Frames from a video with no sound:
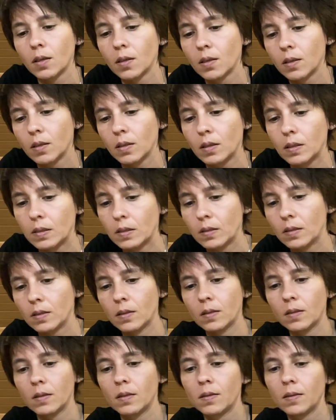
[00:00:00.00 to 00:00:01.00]

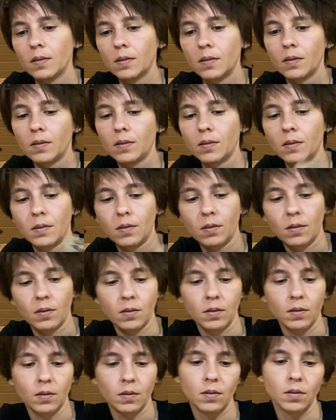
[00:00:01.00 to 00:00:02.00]

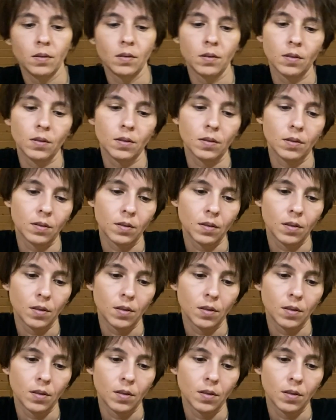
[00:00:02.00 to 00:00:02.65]
[no speech]